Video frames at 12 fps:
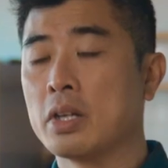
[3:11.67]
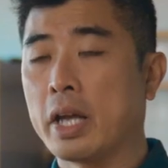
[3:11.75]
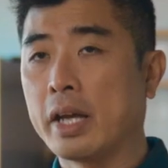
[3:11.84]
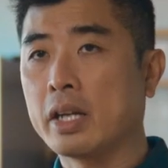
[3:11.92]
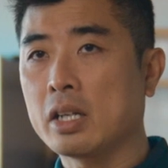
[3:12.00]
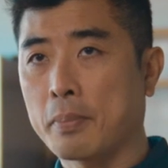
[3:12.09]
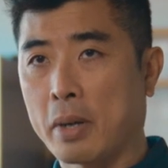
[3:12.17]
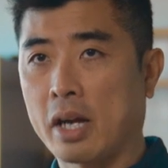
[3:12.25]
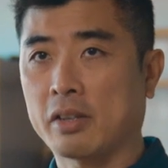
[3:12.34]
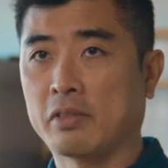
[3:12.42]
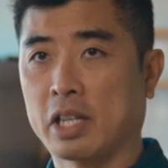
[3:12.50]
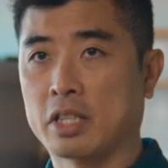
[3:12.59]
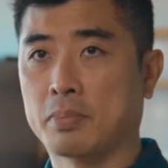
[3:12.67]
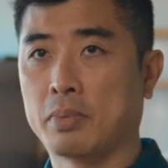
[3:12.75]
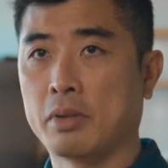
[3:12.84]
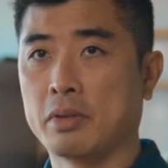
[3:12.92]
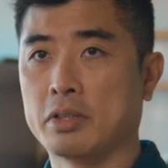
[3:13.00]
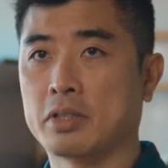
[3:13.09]
Another part of the
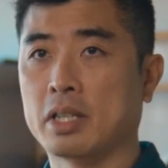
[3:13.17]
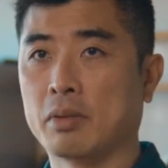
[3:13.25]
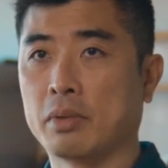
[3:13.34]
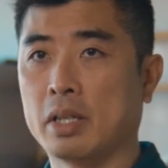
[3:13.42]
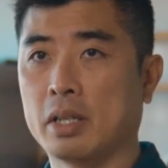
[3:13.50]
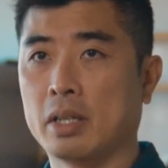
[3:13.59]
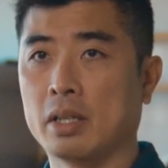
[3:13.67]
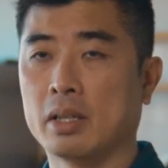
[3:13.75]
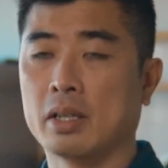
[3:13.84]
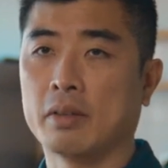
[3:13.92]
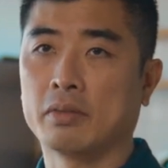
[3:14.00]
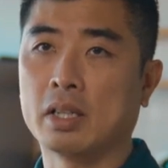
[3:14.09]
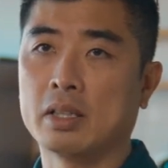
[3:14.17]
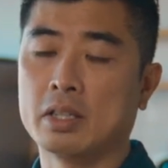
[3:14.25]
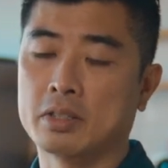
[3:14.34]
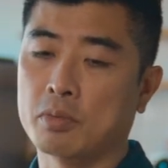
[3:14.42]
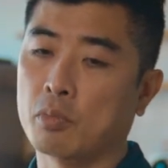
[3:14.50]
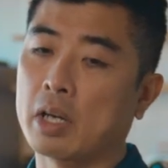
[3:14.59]
experience that we have done
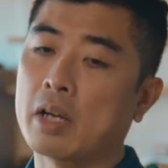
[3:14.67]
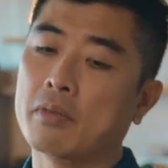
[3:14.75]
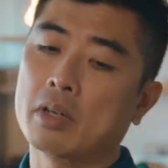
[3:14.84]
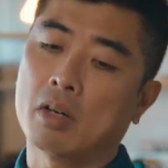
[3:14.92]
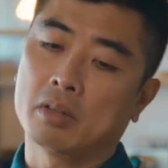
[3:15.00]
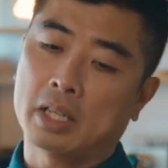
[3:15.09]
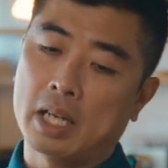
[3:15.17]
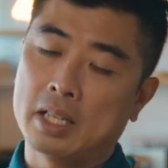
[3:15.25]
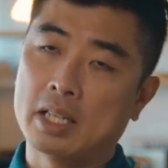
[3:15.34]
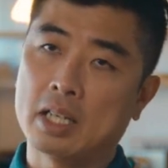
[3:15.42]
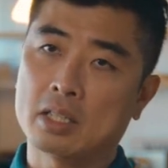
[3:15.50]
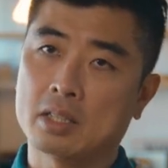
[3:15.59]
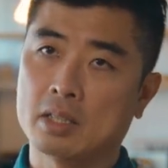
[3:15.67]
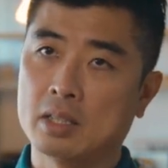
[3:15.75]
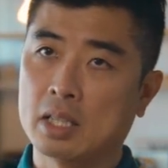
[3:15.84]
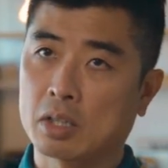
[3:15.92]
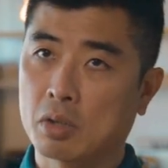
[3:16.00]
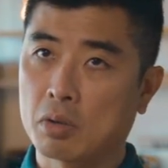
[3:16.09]
is whenever on KDS the cook